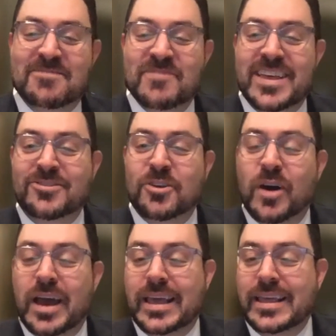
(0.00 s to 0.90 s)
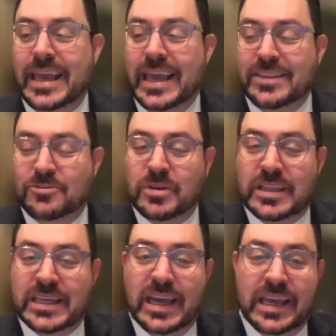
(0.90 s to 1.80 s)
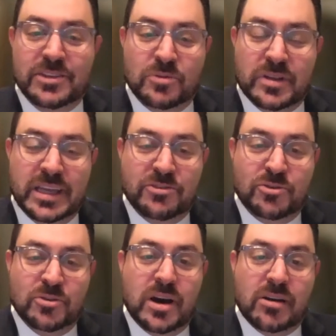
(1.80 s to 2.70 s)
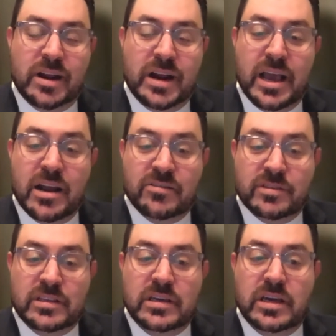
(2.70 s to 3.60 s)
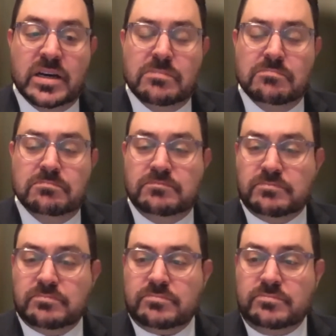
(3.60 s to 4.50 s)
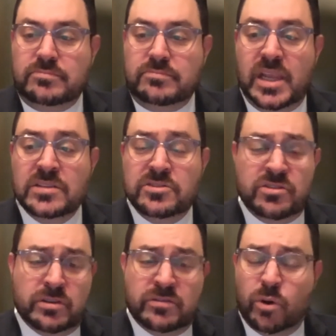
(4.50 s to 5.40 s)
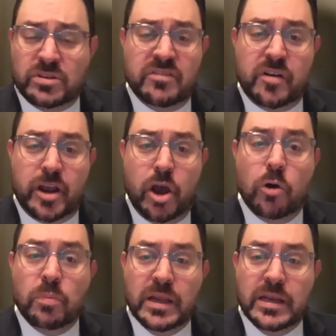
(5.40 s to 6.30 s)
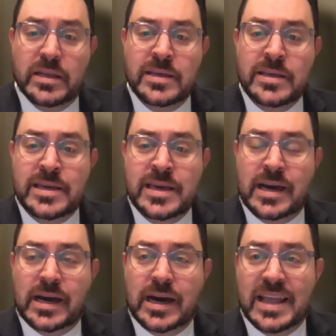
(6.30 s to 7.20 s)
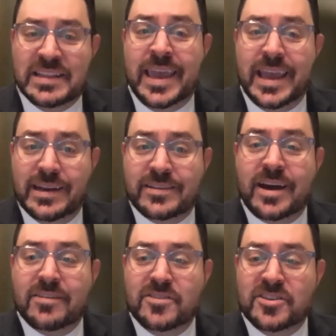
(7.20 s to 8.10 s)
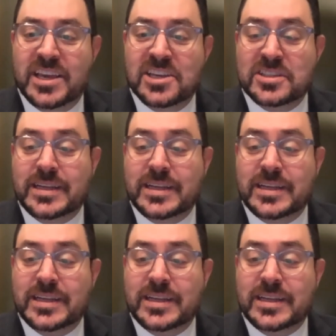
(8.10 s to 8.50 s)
So it's really a true honor. And I honestly just look forward to a very open and candid conversation.